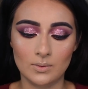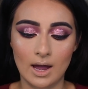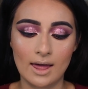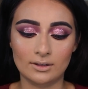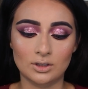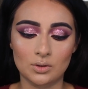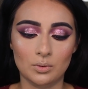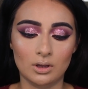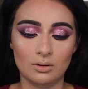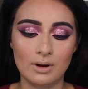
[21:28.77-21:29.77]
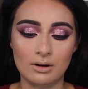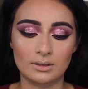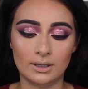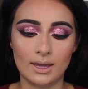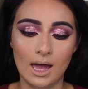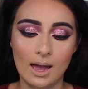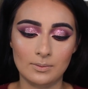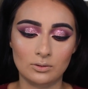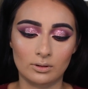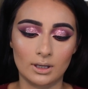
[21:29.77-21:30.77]
I like to swirl around in the
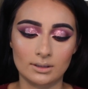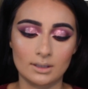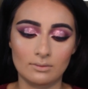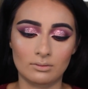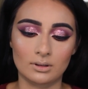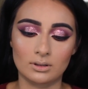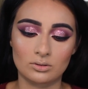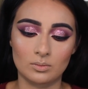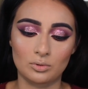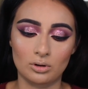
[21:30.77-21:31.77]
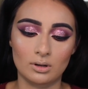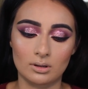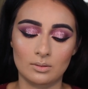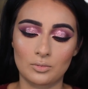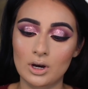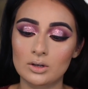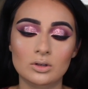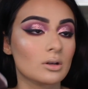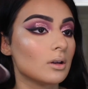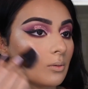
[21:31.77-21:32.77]
cap so it gets evenly distributed in the brush.